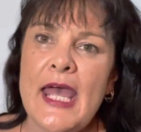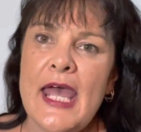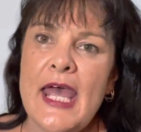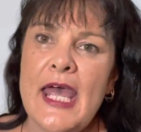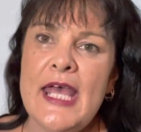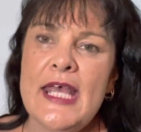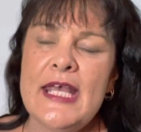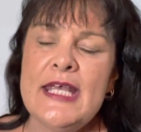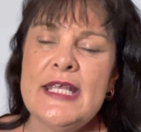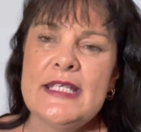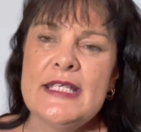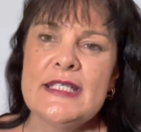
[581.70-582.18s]

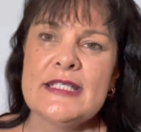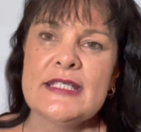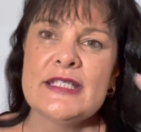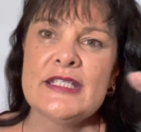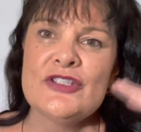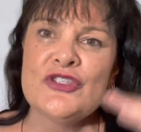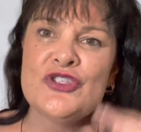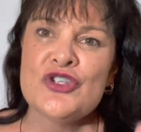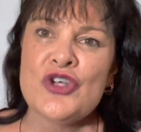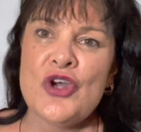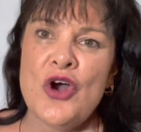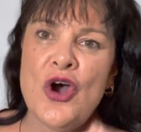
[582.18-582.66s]
Is
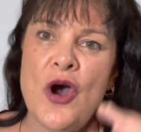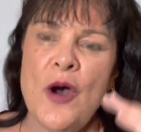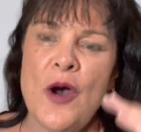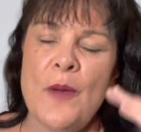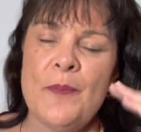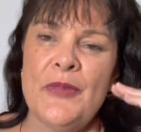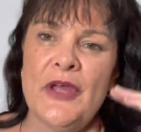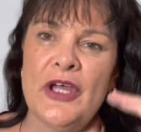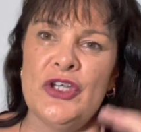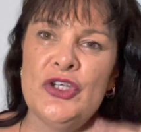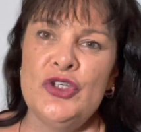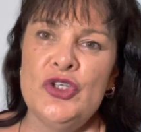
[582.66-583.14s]
the job
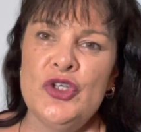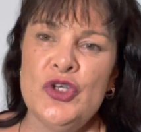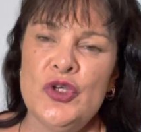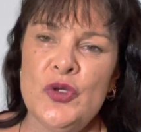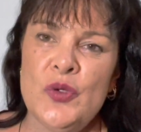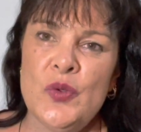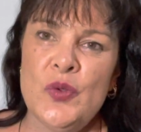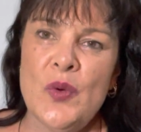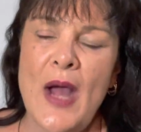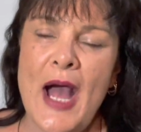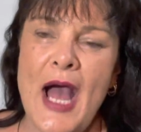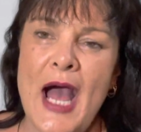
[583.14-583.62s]
that
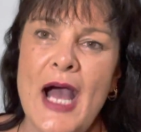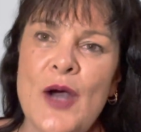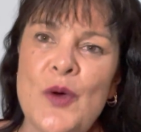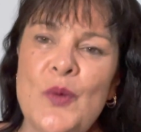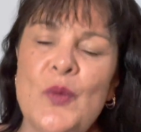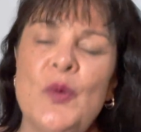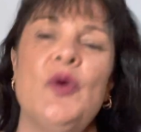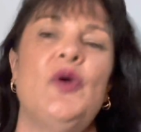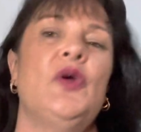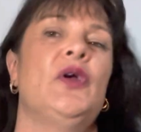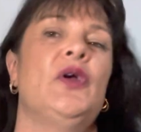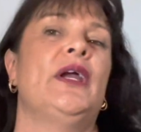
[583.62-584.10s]
you
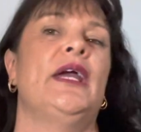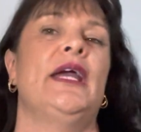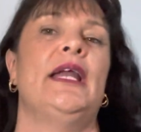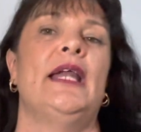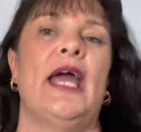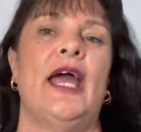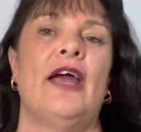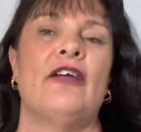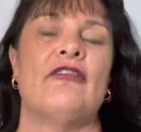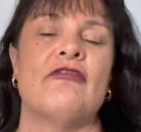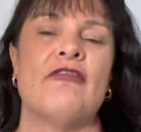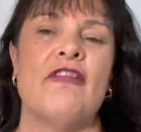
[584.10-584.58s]
are working
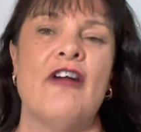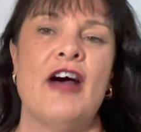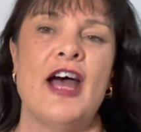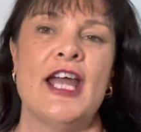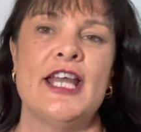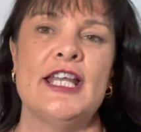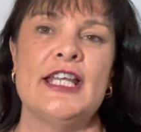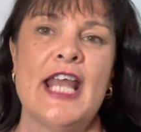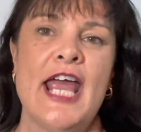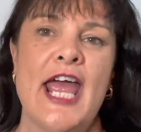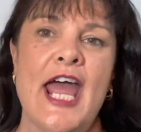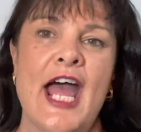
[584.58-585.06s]
at
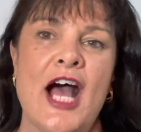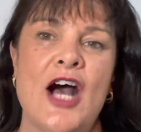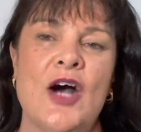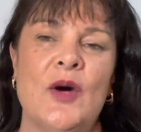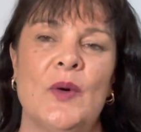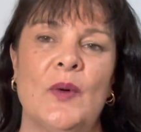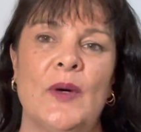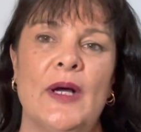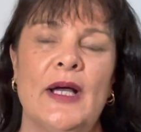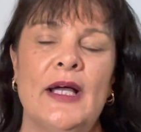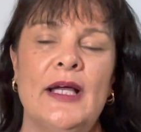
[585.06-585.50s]
right now,